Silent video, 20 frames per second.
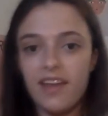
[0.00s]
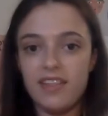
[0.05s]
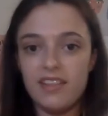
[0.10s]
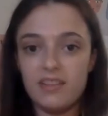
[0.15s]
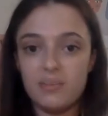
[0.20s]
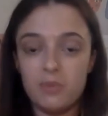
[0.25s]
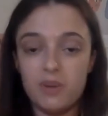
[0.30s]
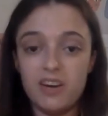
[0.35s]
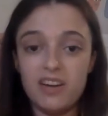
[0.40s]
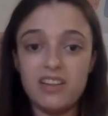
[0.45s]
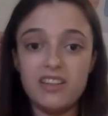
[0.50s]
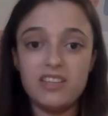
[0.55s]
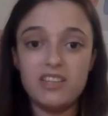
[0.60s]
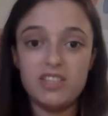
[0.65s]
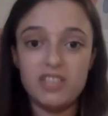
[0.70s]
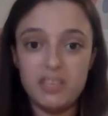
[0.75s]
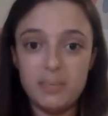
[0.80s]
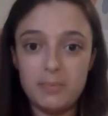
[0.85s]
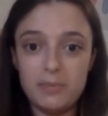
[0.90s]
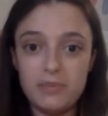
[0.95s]
One of the
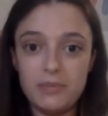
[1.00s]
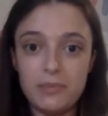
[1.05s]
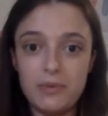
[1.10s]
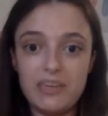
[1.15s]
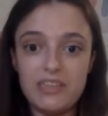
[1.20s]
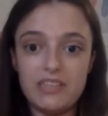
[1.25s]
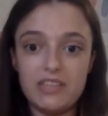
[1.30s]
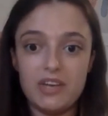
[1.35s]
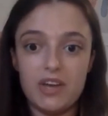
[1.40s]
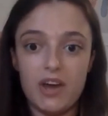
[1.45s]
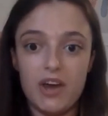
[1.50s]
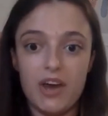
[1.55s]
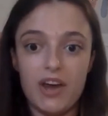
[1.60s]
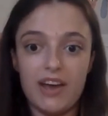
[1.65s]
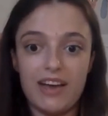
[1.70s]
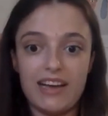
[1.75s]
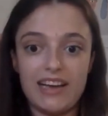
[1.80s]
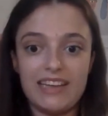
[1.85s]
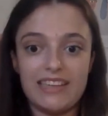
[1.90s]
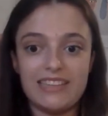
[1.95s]
cheapest ways to cook
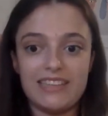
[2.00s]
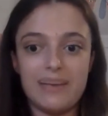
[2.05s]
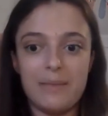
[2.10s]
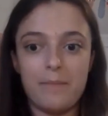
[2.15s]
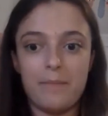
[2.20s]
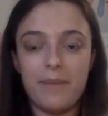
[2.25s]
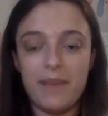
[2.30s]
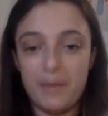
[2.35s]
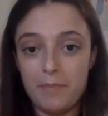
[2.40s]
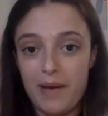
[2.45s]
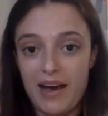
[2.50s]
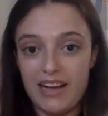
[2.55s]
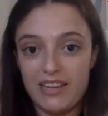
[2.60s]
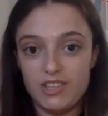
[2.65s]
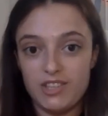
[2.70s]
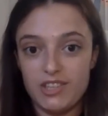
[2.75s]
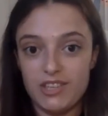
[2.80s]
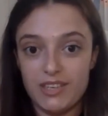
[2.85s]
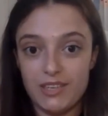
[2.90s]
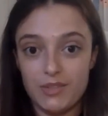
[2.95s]
is in big
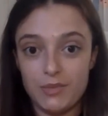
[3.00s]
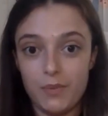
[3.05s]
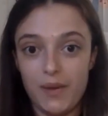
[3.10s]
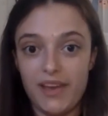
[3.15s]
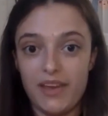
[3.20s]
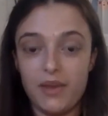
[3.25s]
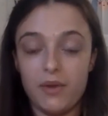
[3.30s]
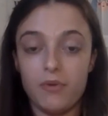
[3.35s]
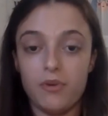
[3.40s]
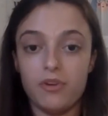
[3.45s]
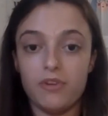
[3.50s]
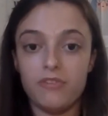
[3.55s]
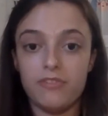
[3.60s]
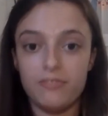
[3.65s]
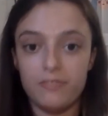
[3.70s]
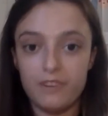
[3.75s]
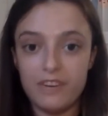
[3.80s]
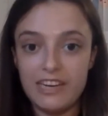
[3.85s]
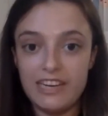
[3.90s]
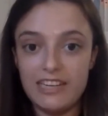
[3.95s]
batches where you can
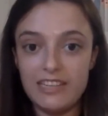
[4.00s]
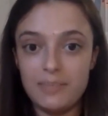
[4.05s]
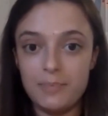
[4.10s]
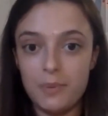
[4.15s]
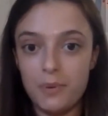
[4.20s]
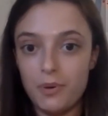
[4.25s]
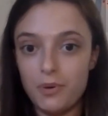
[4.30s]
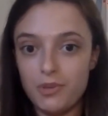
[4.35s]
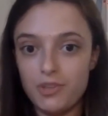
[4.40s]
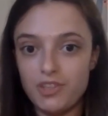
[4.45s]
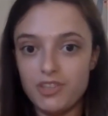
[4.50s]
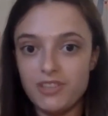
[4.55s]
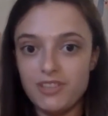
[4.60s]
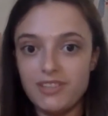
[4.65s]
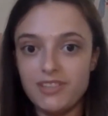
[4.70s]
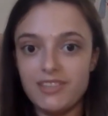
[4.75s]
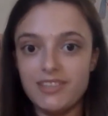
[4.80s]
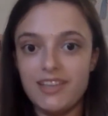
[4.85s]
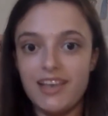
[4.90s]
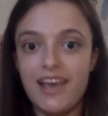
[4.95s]
freeze
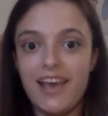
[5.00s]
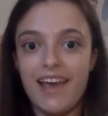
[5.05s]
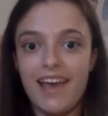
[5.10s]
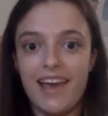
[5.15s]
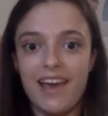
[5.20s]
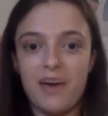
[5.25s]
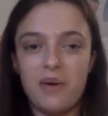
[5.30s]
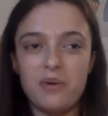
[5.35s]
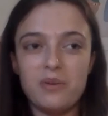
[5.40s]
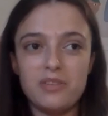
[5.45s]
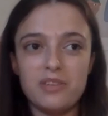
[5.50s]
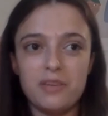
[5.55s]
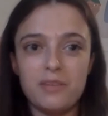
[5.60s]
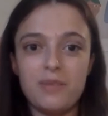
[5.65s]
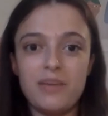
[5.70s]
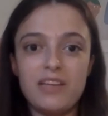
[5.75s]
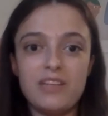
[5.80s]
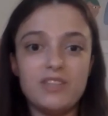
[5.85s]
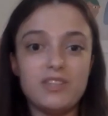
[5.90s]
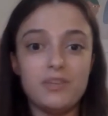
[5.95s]
portions. It also
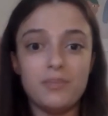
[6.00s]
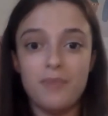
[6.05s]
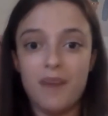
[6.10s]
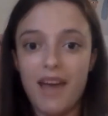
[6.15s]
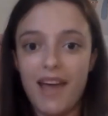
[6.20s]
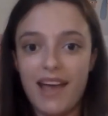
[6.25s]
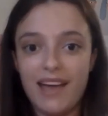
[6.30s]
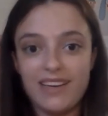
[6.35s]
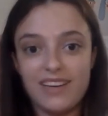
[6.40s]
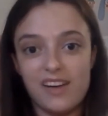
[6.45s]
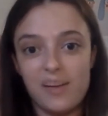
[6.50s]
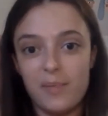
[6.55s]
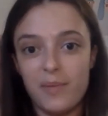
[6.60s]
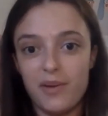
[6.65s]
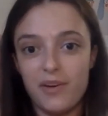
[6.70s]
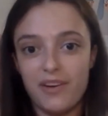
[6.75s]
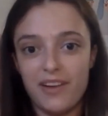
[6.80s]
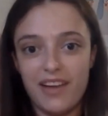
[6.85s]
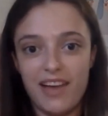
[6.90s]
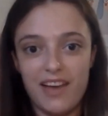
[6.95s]
means you might end up
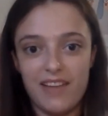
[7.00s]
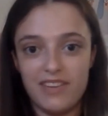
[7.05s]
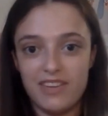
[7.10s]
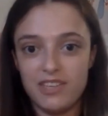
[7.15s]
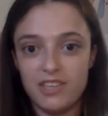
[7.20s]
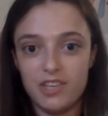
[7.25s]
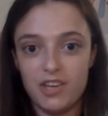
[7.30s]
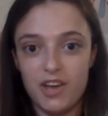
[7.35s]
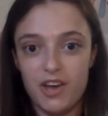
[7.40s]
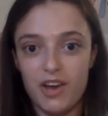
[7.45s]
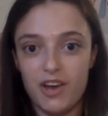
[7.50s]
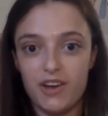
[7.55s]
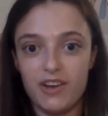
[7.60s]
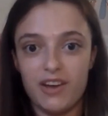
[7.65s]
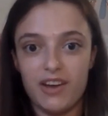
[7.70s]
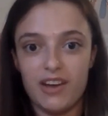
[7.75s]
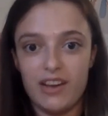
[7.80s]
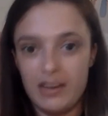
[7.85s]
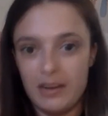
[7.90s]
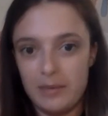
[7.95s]
only having to cook a
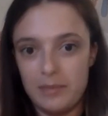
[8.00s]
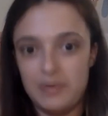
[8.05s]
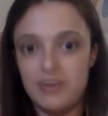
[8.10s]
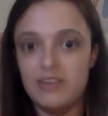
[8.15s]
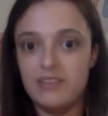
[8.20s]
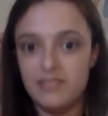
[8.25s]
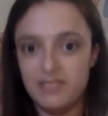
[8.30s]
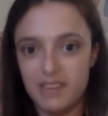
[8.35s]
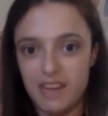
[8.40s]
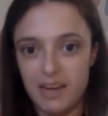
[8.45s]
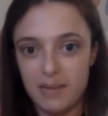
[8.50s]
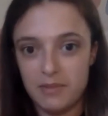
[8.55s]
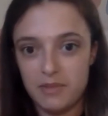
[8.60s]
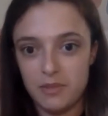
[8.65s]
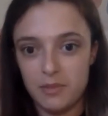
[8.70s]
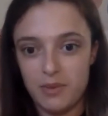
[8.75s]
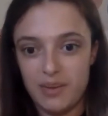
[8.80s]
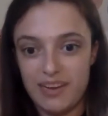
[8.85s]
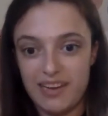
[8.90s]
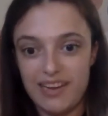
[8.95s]
couple of times a
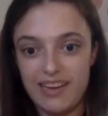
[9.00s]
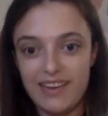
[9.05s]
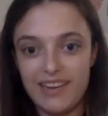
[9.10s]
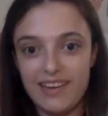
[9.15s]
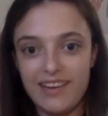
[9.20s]
week.